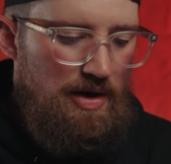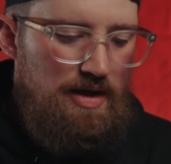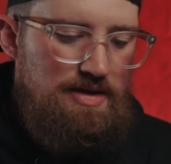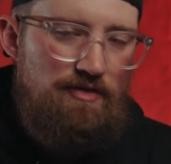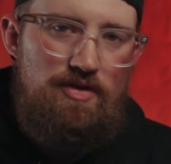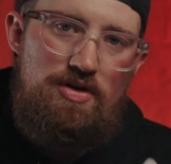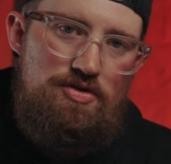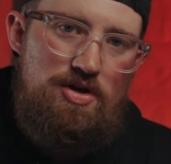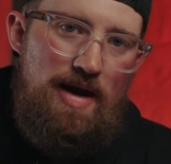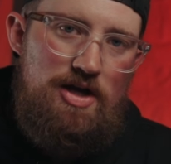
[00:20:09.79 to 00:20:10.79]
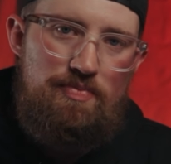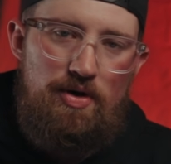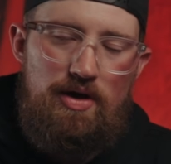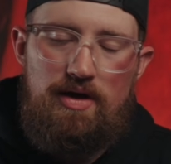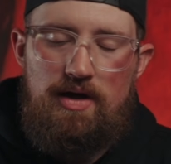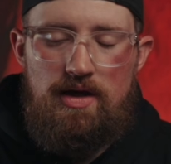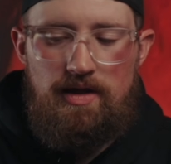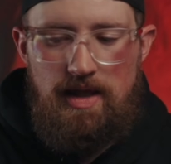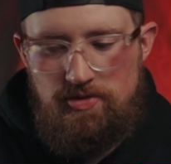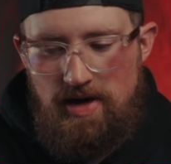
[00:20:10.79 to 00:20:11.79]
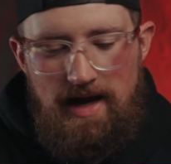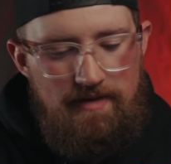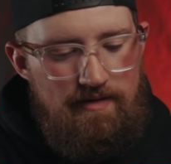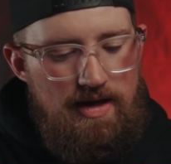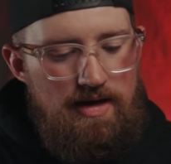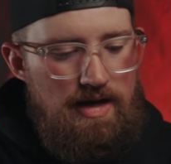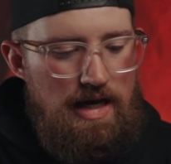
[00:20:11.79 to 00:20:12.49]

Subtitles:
but definitely use your matchbook, keep track of it.